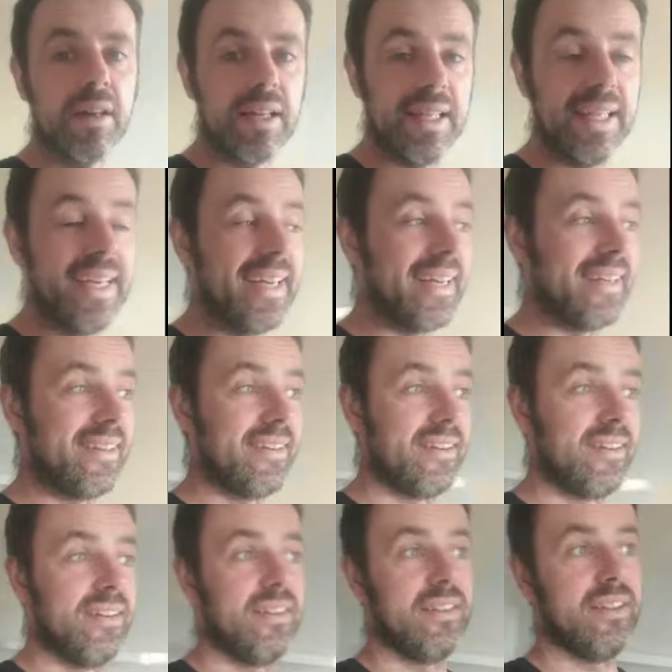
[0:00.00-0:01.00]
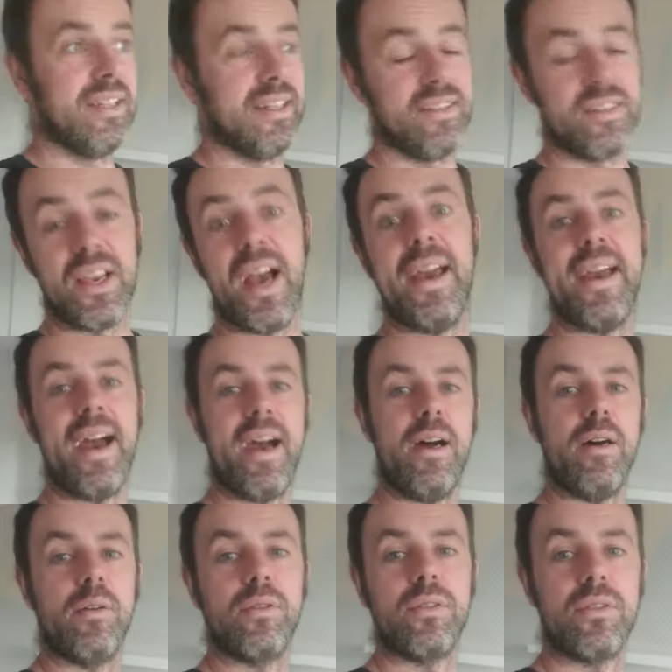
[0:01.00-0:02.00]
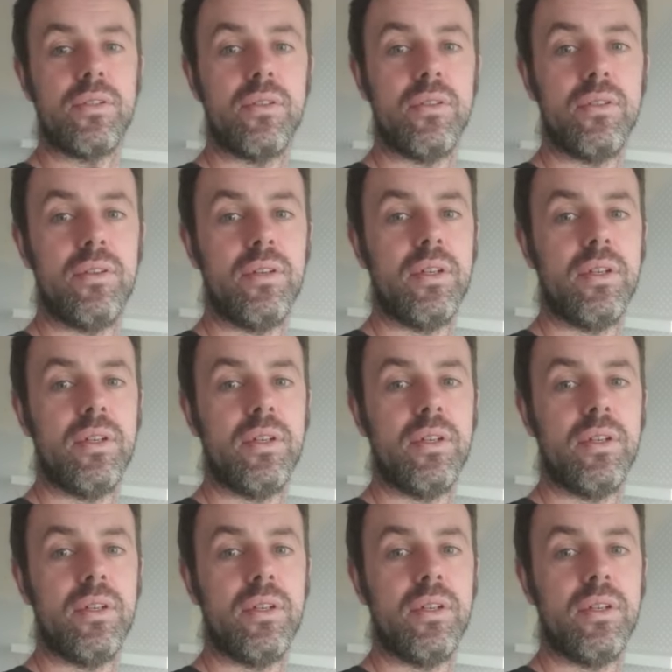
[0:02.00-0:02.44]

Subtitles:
cleared the entire house.